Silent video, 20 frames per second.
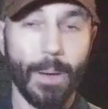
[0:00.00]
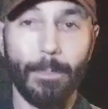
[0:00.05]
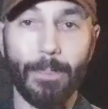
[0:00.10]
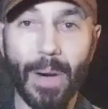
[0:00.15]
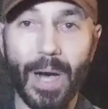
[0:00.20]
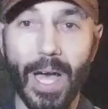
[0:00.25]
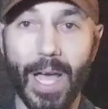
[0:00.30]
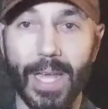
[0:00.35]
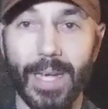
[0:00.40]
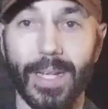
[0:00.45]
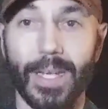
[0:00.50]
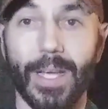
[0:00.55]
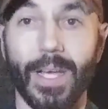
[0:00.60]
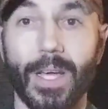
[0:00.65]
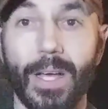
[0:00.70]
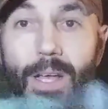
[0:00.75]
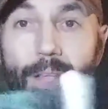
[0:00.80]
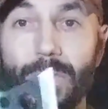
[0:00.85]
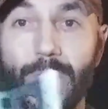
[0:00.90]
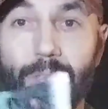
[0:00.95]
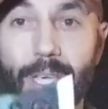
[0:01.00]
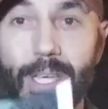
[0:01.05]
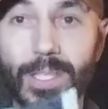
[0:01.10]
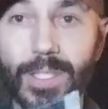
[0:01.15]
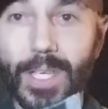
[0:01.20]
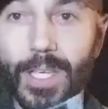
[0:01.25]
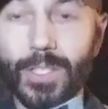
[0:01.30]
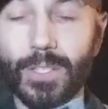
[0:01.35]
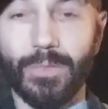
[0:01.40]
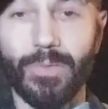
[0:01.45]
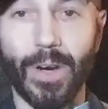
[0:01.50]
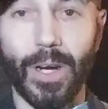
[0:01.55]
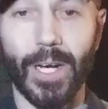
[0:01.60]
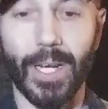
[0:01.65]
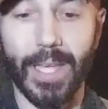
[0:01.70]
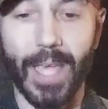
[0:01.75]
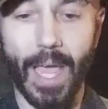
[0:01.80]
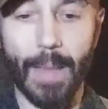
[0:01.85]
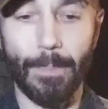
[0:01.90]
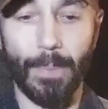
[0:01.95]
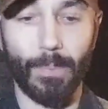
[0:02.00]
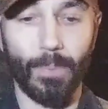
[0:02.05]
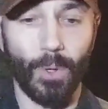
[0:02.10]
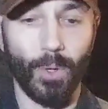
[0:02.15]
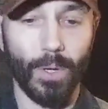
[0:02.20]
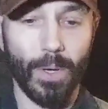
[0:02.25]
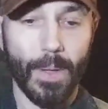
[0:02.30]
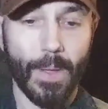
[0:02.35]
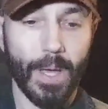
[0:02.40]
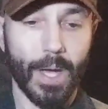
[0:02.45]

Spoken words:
But these things are very capable.